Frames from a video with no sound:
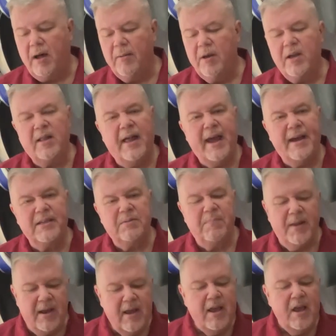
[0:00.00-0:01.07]
glass.
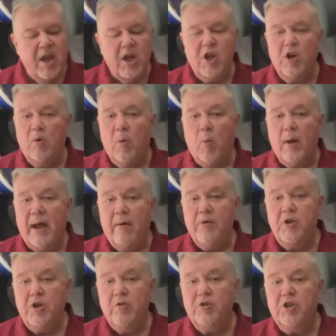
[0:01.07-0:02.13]
But you know, what I
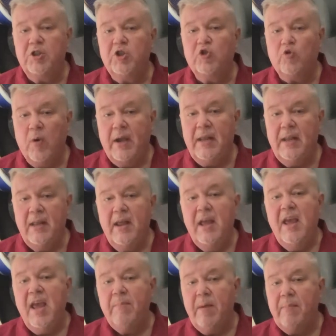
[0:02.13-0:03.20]
would do is just strain it
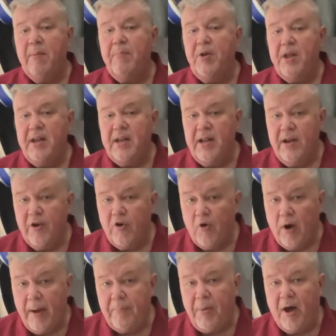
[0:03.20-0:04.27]
and maybe put it in a
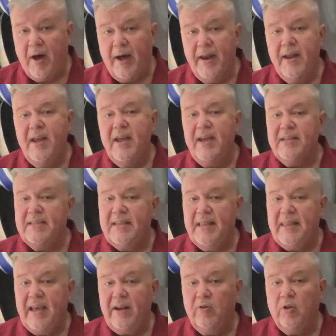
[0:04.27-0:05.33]
crock pot and
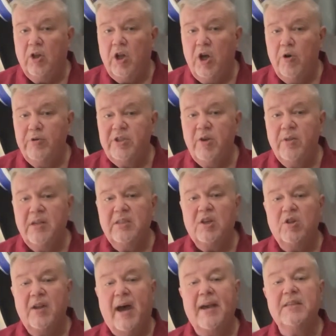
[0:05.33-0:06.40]
set that on low so that
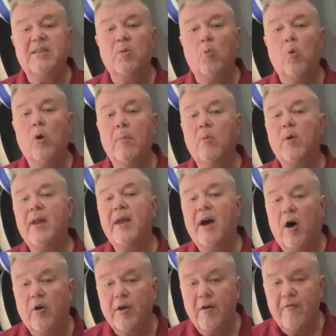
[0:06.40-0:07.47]
it's nice and warm when
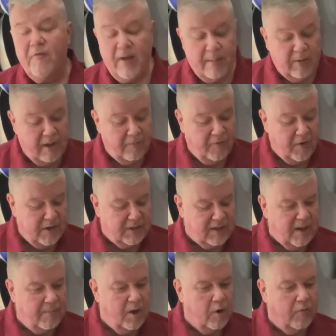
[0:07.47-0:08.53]
all your family and friends
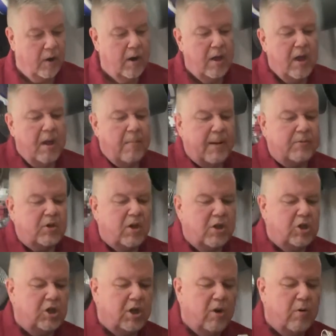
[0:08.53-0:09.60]
come over. I'm just
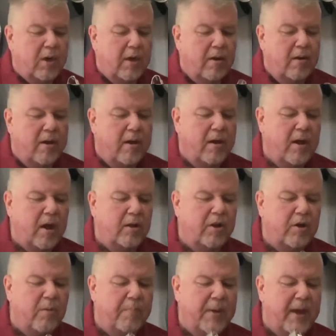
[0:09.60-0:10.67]
going to show you a
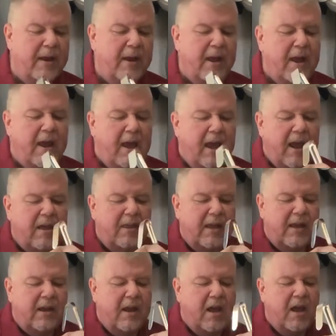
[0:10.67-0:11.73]
little bit, and
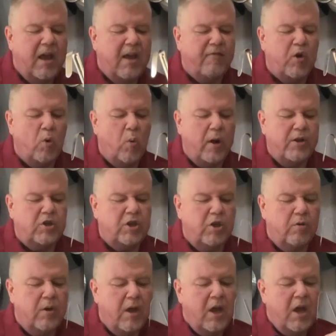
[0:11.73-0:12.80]
then if you want
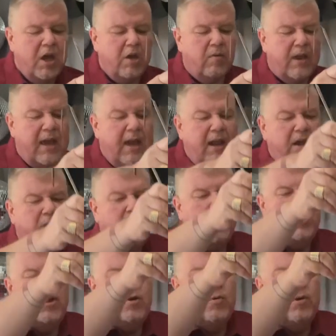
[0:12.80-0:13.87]
to, you can
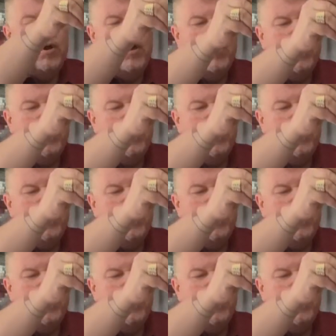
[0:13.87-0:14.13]
include